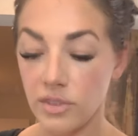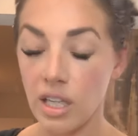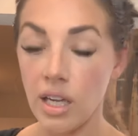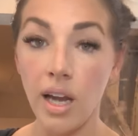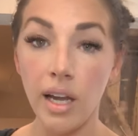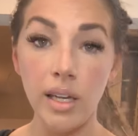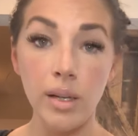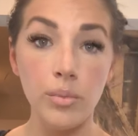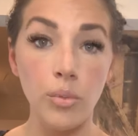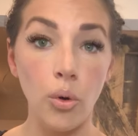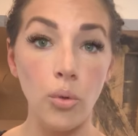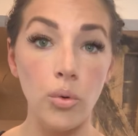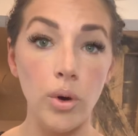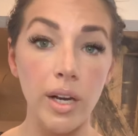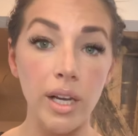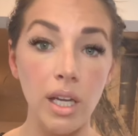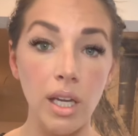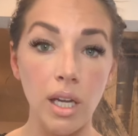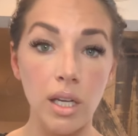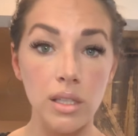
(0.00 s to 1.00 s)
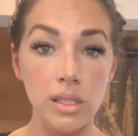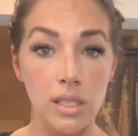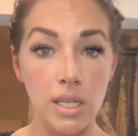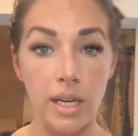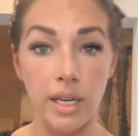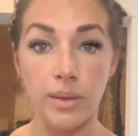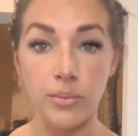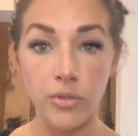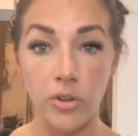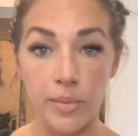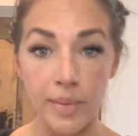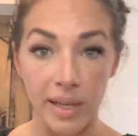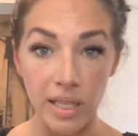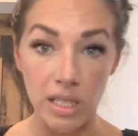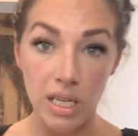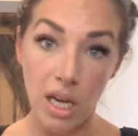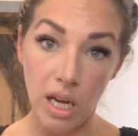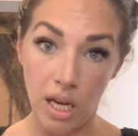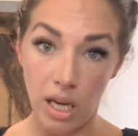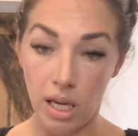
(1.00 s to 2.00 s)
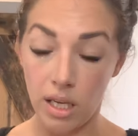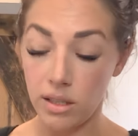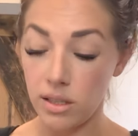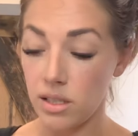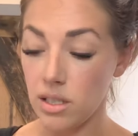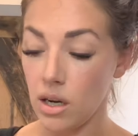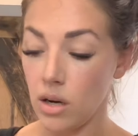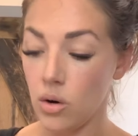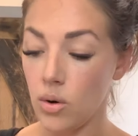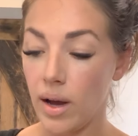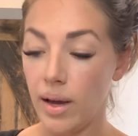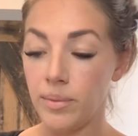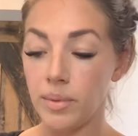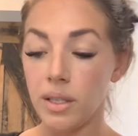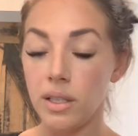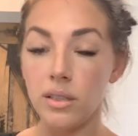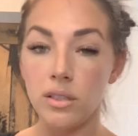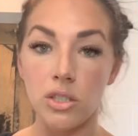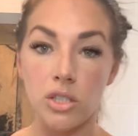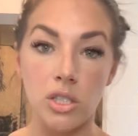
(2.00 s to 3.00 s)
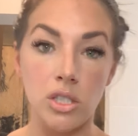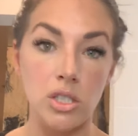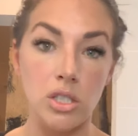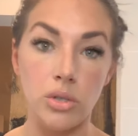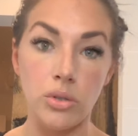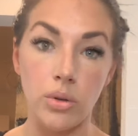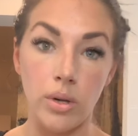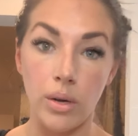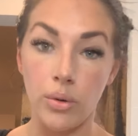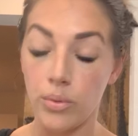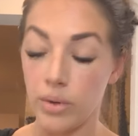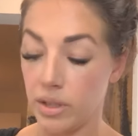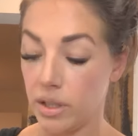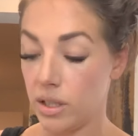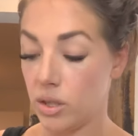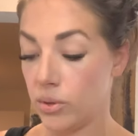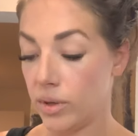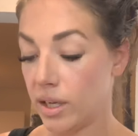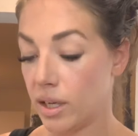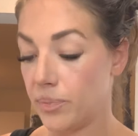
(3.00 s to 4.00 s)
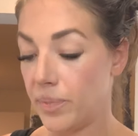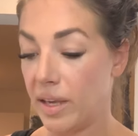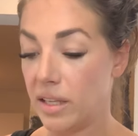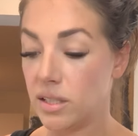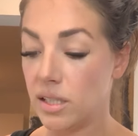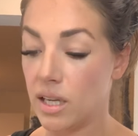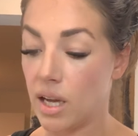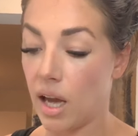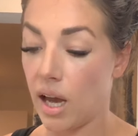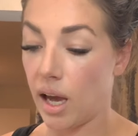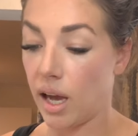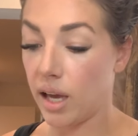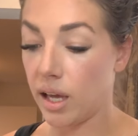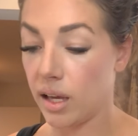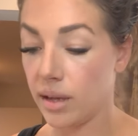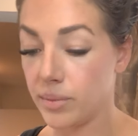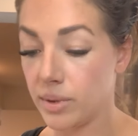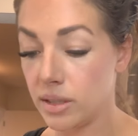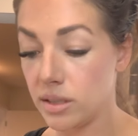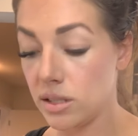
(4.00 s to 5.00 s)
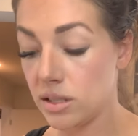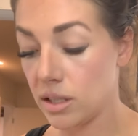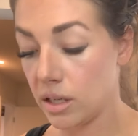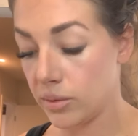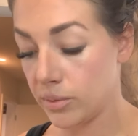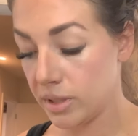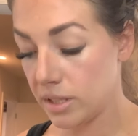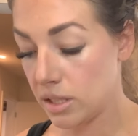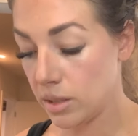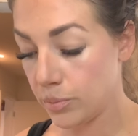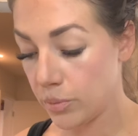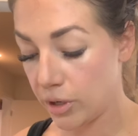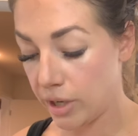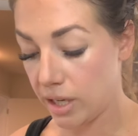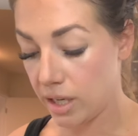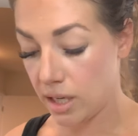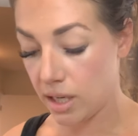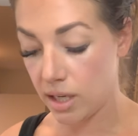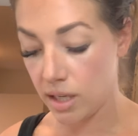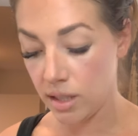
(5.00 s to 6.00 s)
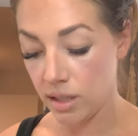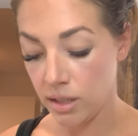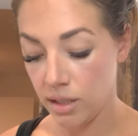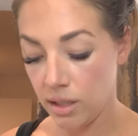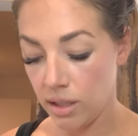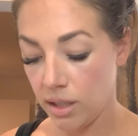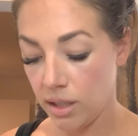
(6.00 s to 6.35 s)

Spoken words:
I am running out of time for my day, so I'm gonna just do a really quick basic eye. I'm gonna start with Sabrina.